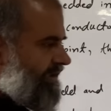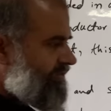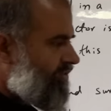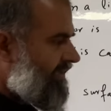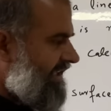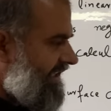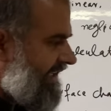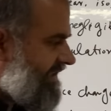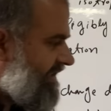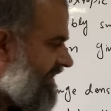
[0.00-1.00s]
You will
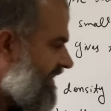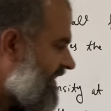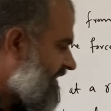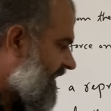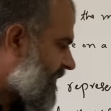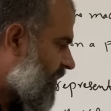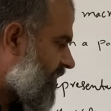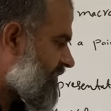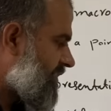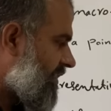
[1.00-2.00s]
get the
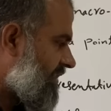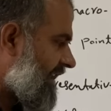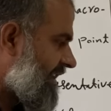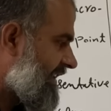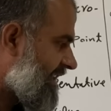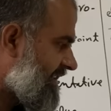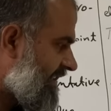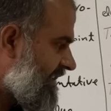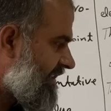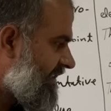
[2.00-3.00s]
force on the
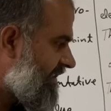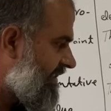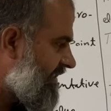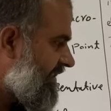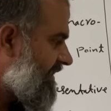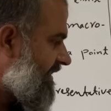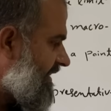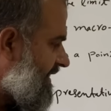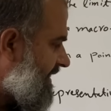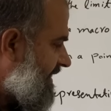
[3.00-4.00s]
conductor.
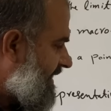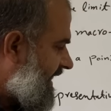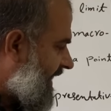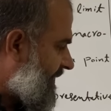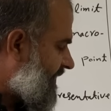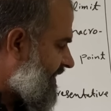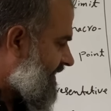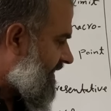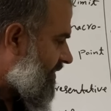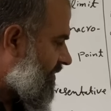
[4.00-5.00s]
F is
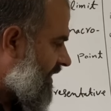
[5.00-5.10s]
equal to